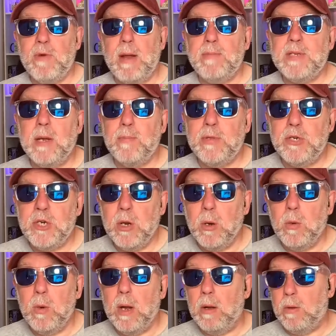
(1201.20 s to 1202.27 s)
wraps up the
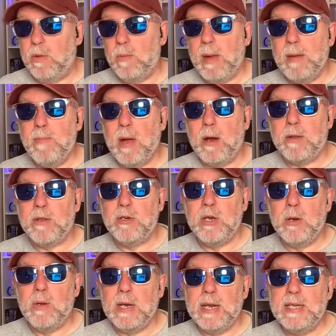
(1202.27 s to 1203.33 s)
show, or the main part of the
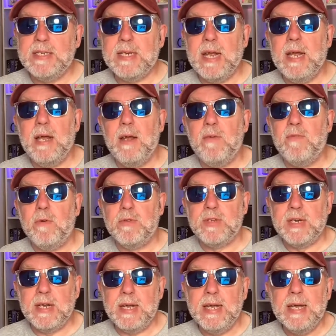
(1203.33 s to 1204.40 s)
show at least, for
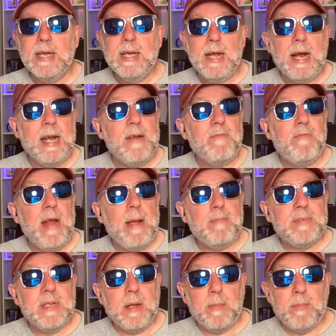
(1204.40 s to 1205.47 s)
today. And it
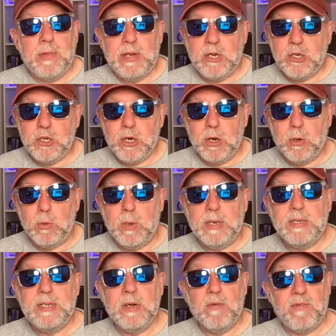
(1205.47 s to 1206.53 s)
wraps up this show
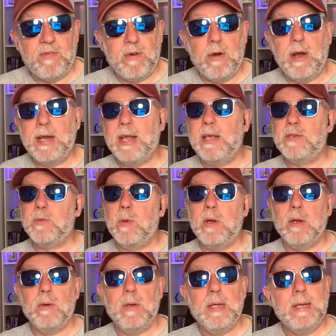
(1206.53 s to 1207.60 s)
until Friday as
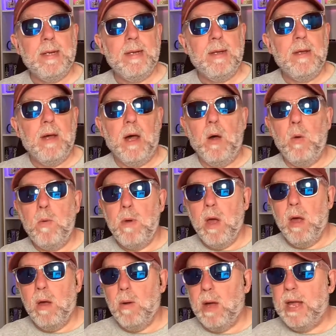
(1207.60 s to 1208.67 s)
well. Oh
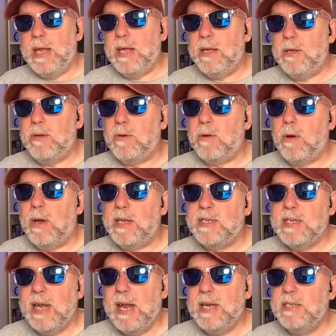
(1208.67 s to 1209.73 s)
no, I hear you cry.
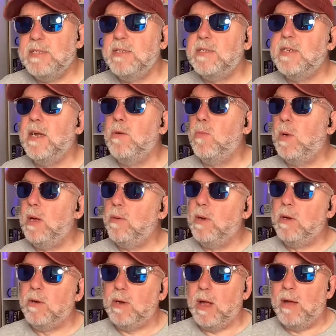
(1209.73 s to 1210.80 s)
Say it isn't so. Well,
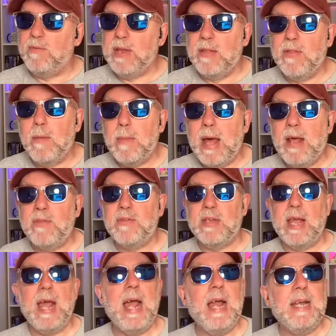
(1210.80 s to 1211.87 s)
look, I've done the maths
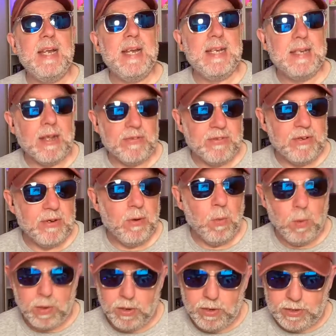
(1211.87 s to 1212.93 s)
and it doesn't
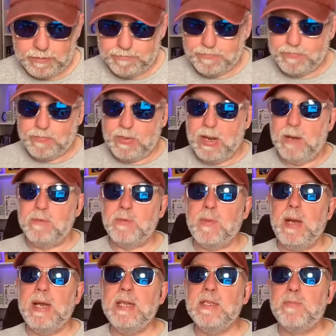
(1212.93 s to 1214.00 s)
work. I was
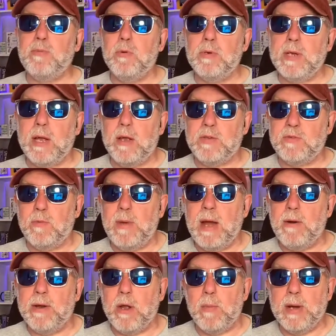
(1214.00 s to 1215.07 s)
planning to broadcast from
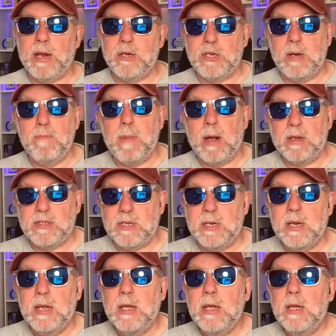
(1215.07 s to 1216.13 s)
our accommodation in Buxton